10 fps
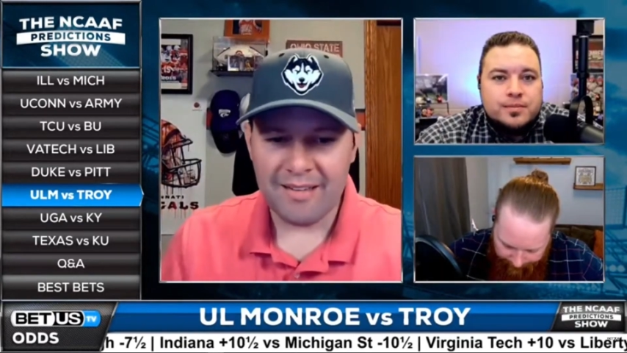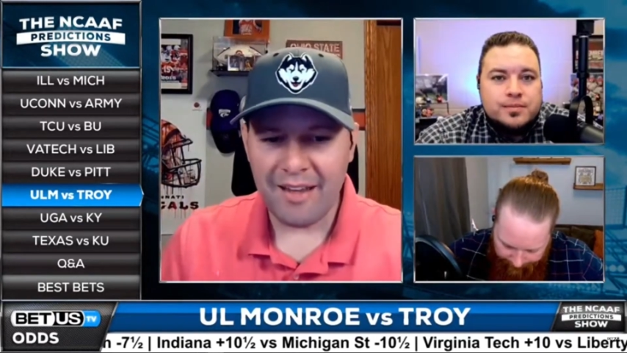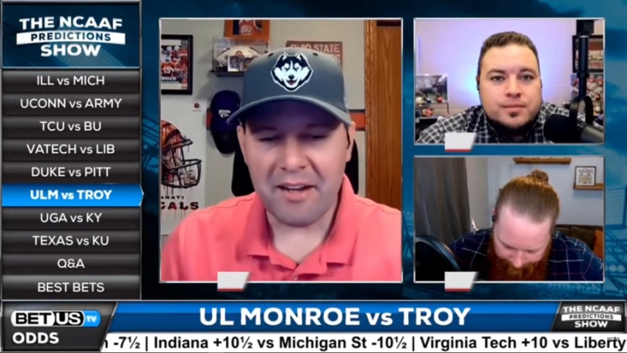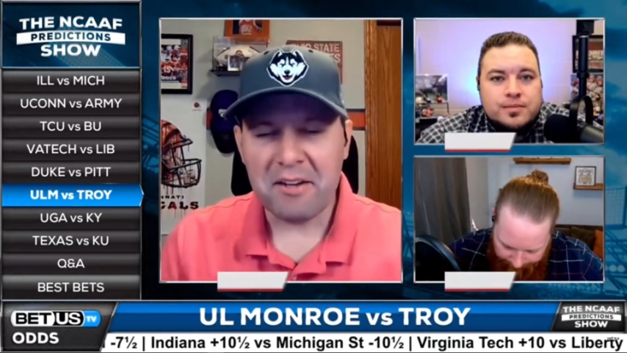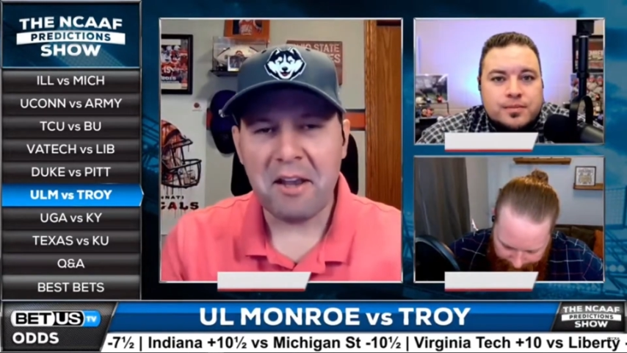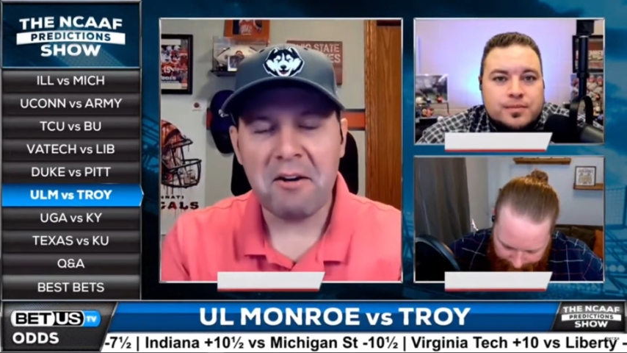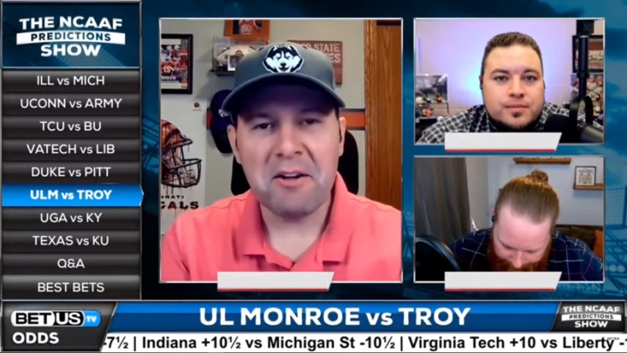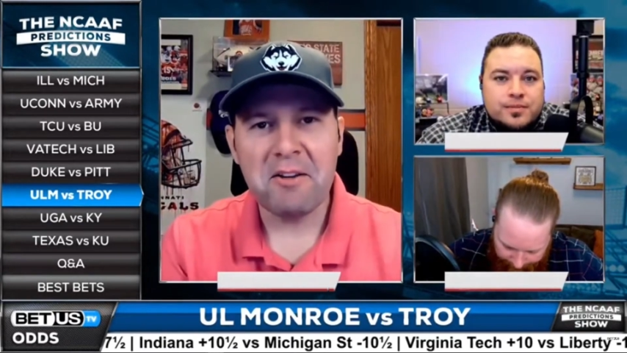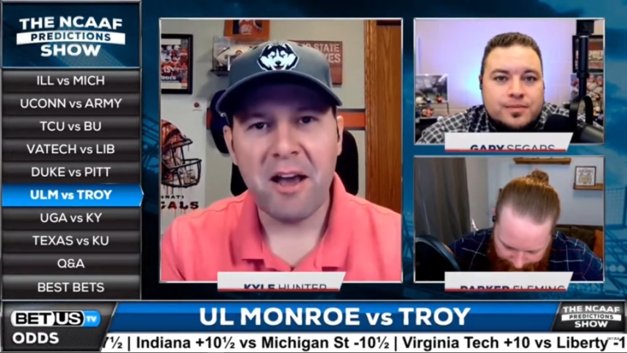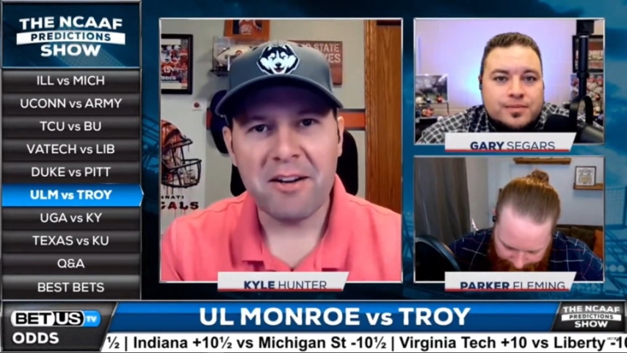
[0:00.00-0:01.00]
Speaker 1: Dan Gary
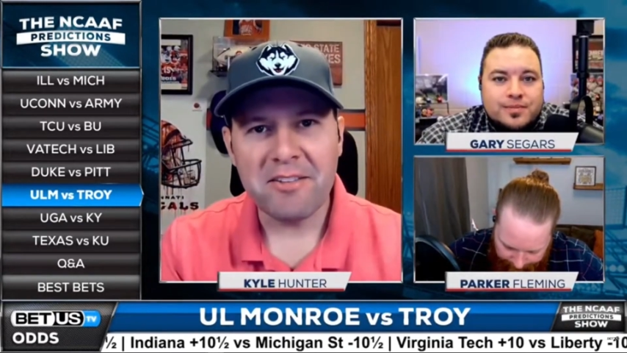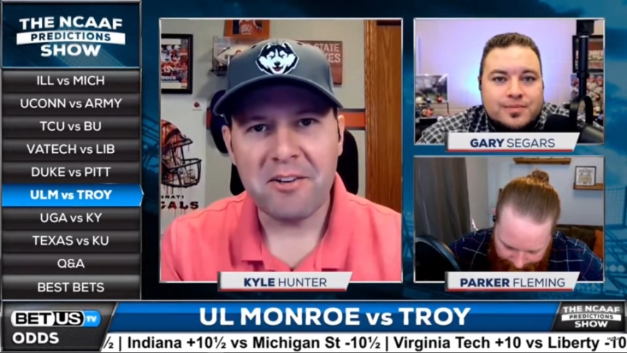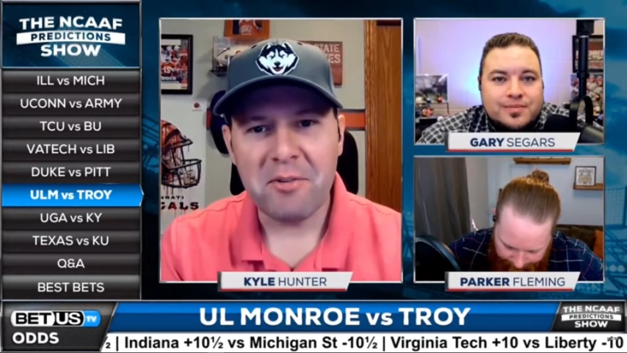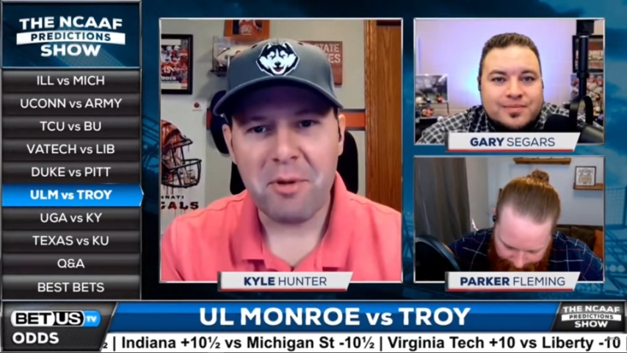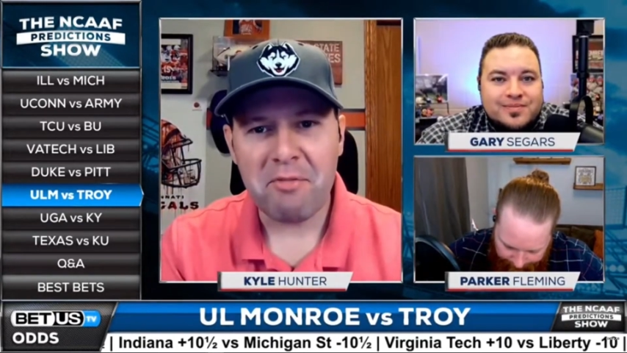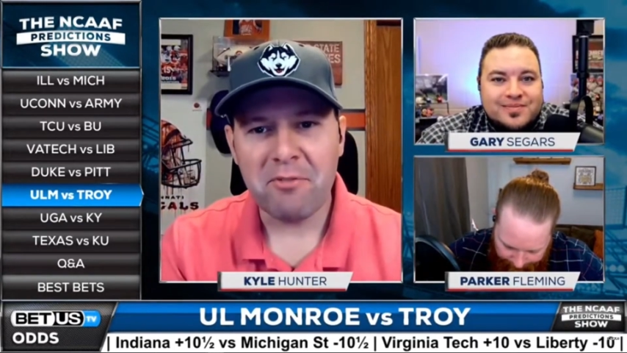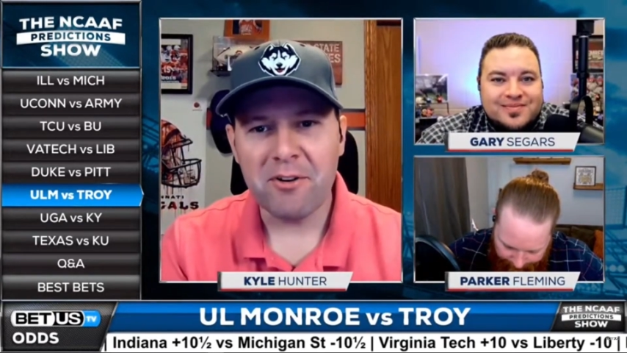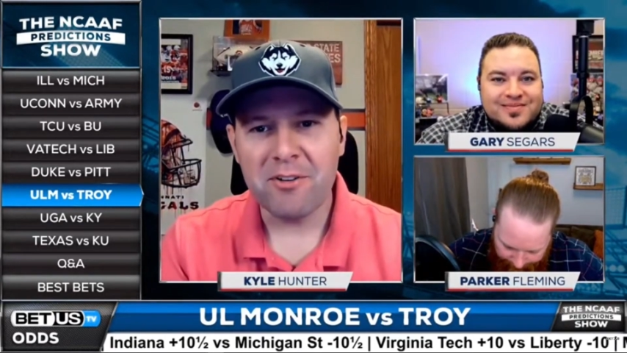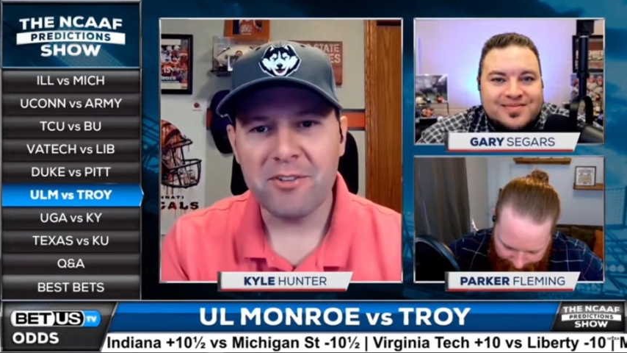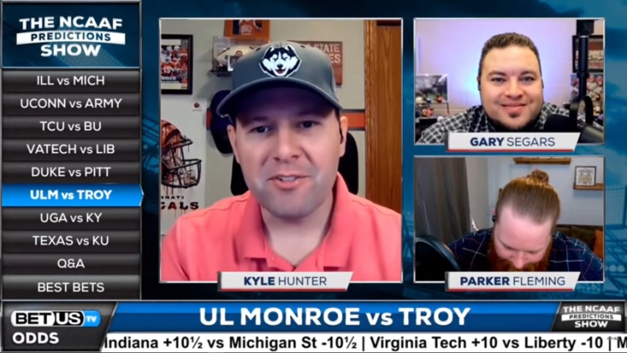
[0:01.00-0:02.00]
kind of took my
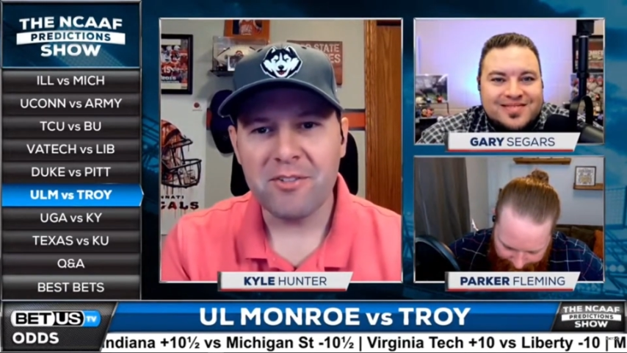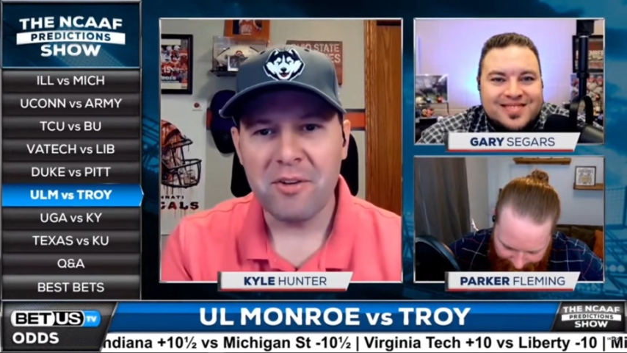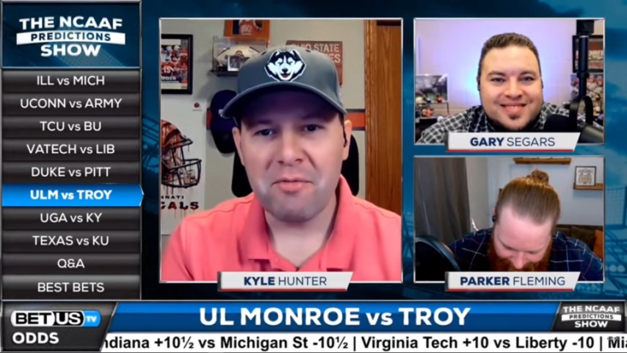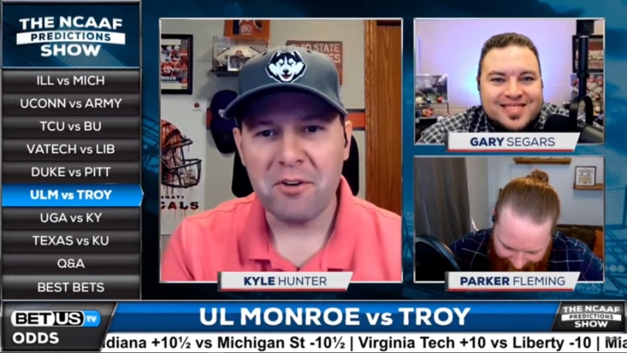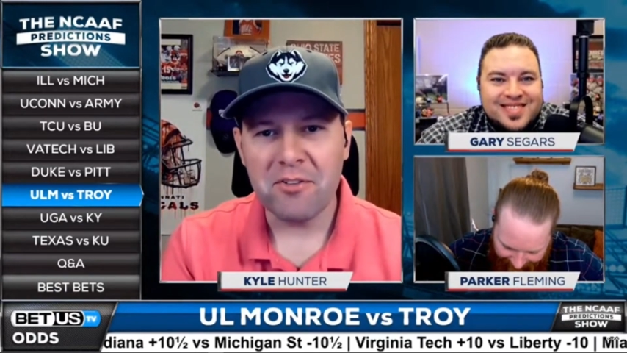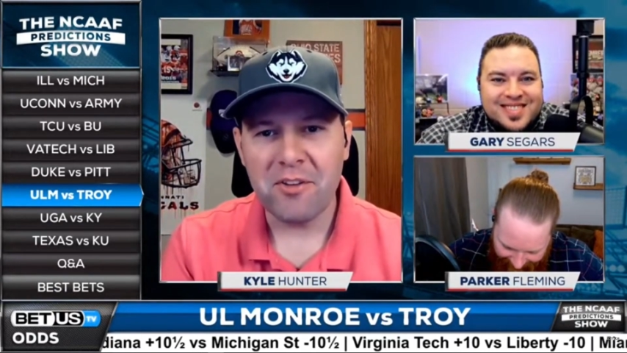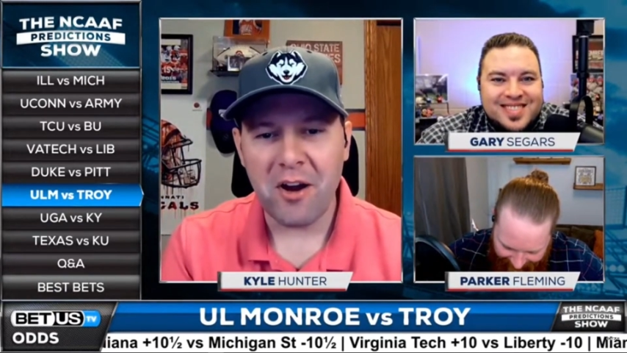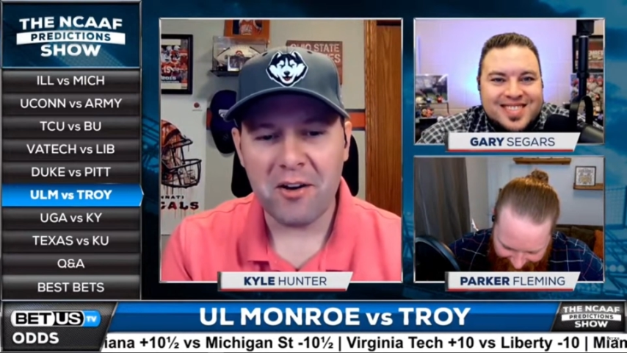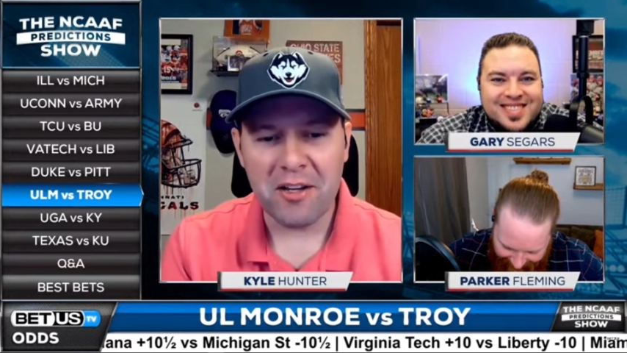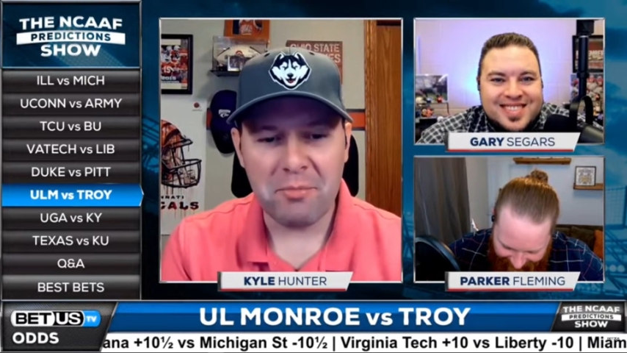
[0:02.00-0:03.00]
first first
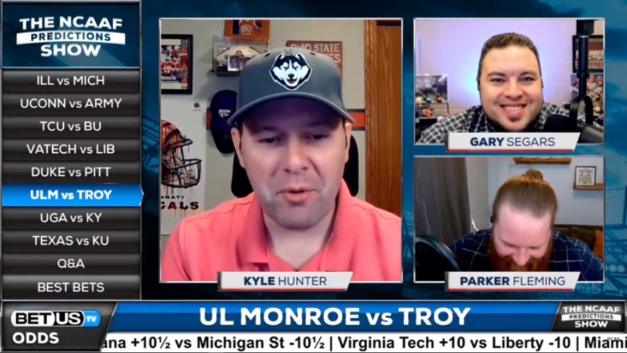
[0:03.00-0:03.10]
talking